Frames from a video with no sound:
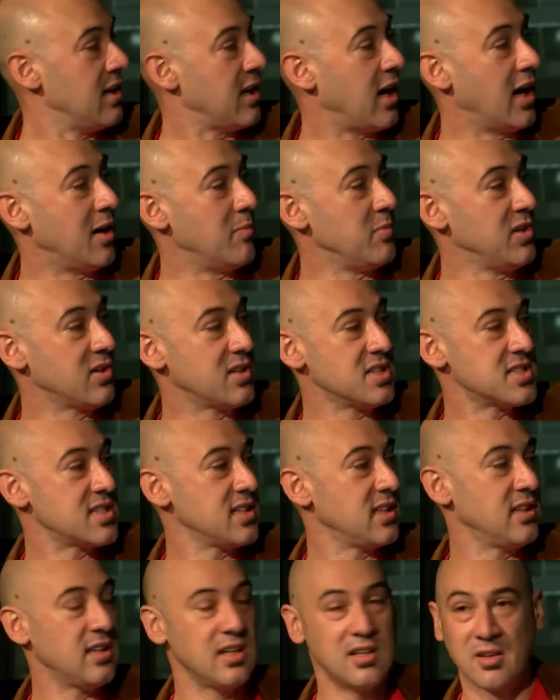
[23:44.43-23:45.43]
Um, you can
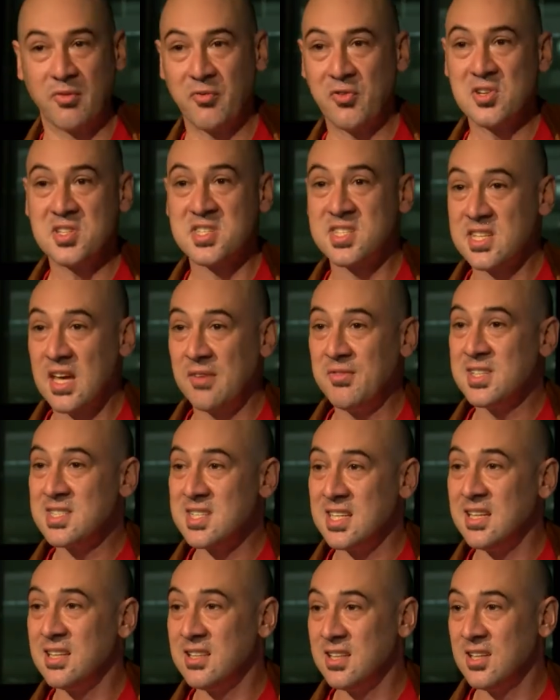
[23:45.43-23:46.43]
see in the first
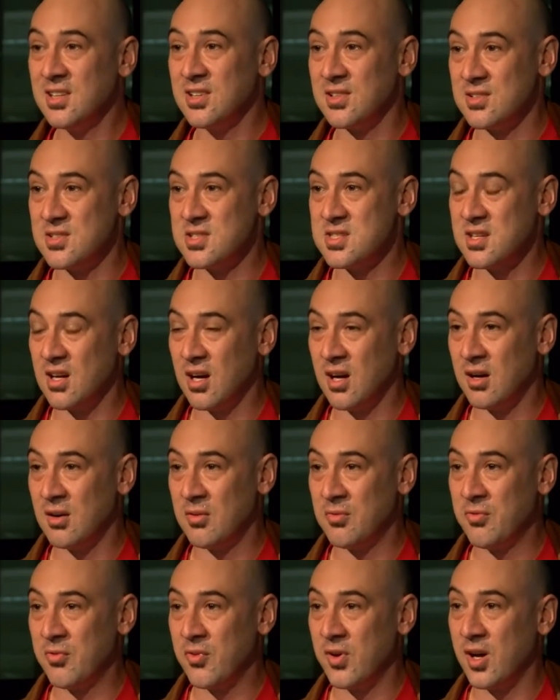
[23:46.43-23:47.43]
17 years of,